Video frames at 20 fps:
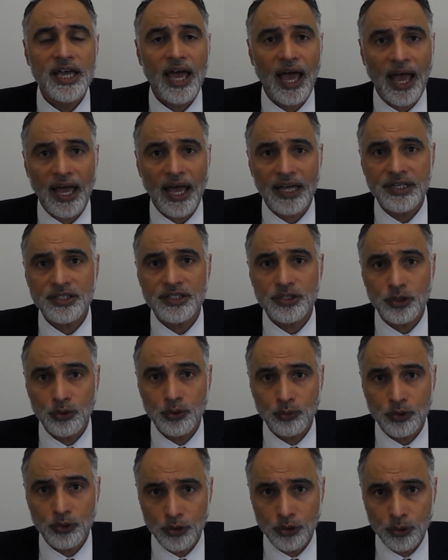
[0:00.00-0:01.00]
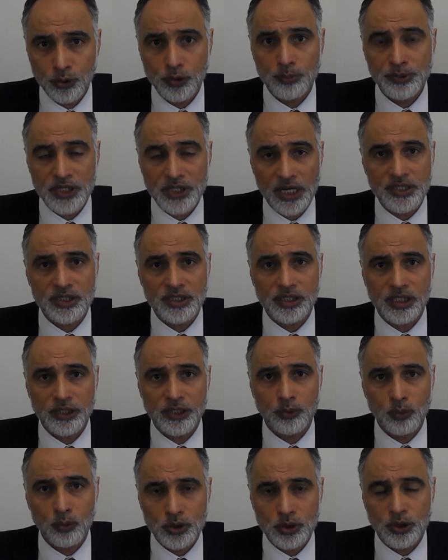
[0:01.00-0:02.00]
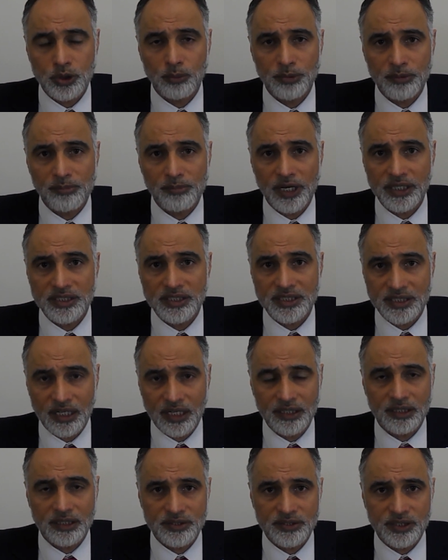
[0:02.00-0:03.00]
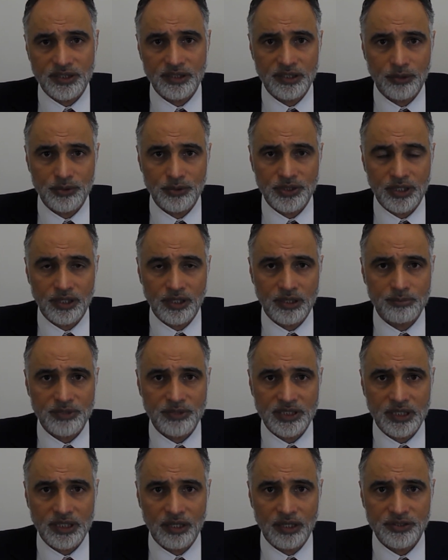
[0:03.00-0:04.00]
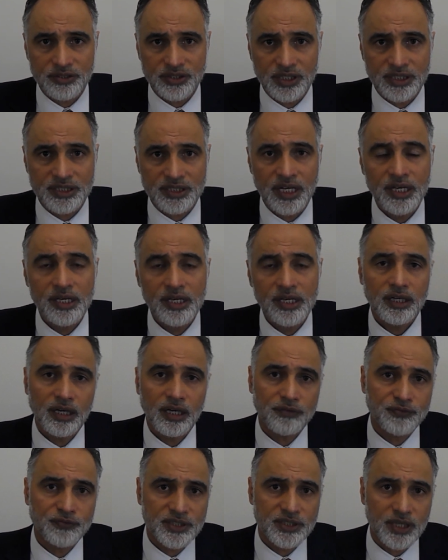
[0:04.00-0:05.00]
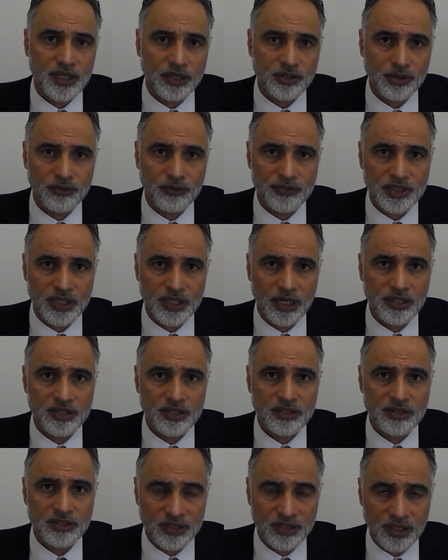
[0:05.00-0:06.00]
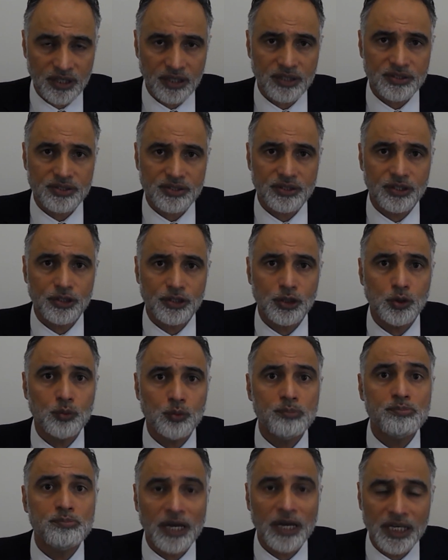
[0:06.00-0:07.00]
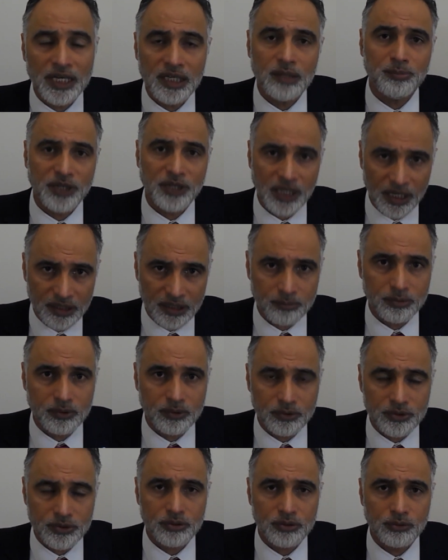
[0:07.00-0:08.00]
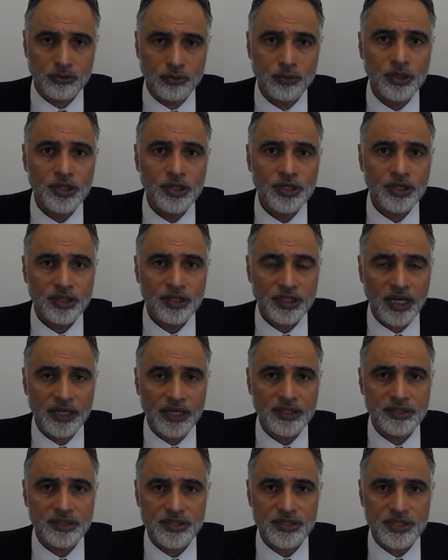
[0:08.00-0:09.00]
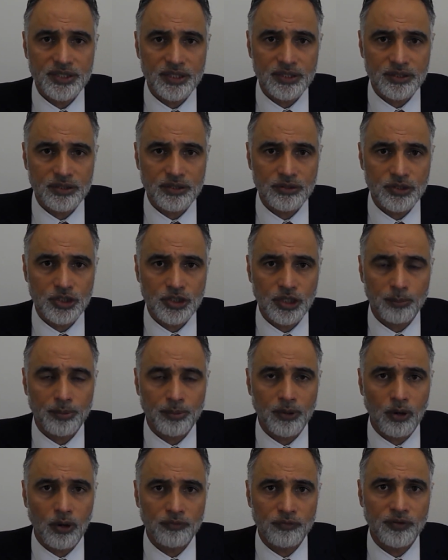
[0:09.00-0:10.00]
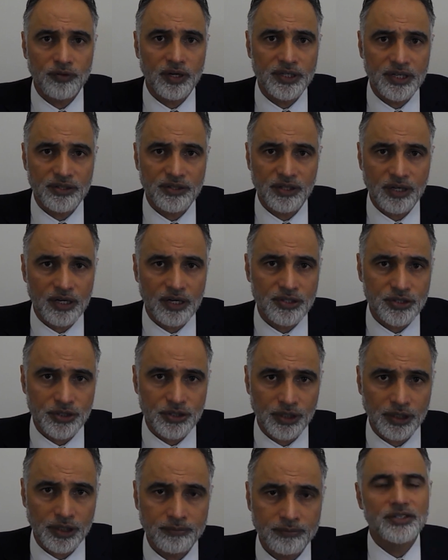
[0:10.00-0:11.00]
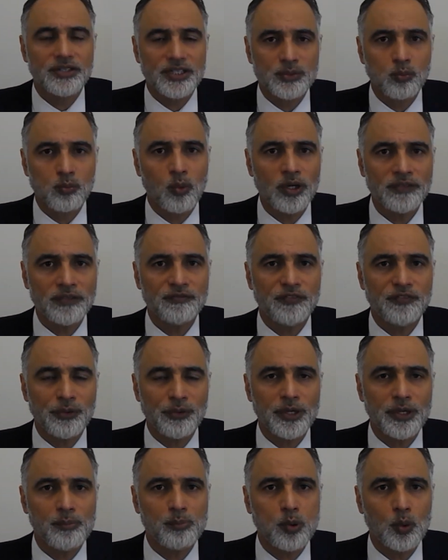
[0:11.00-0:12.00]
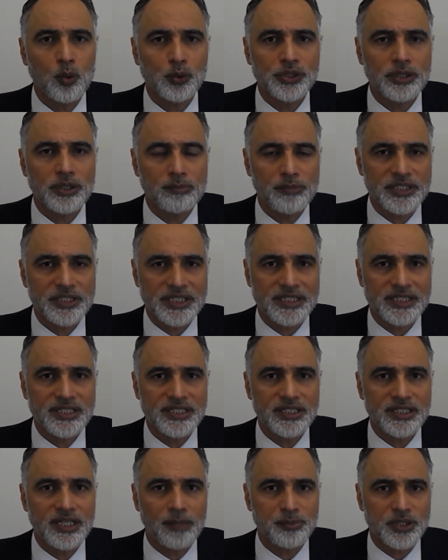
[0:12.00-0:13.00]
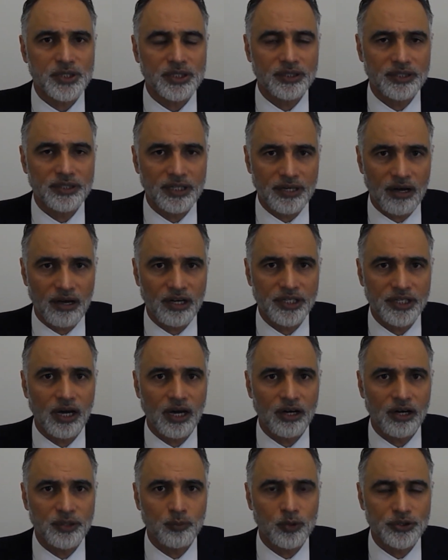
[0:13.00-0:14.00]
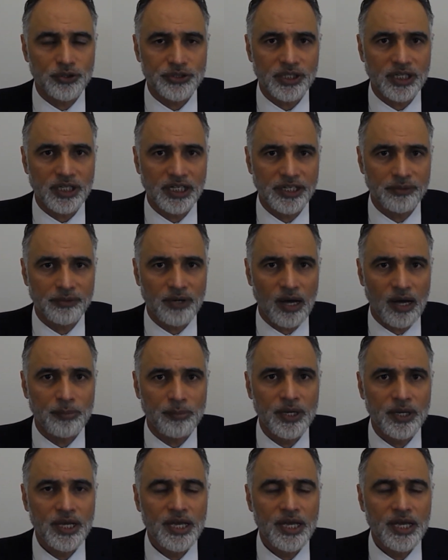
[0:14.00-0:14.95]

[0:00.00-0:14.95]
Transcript: and you could potentially also be made stateless in those circumstances if the Secretary of State thinks that you may be able to gain the citizenship of another country. There's one very important misconception that I want to clear up.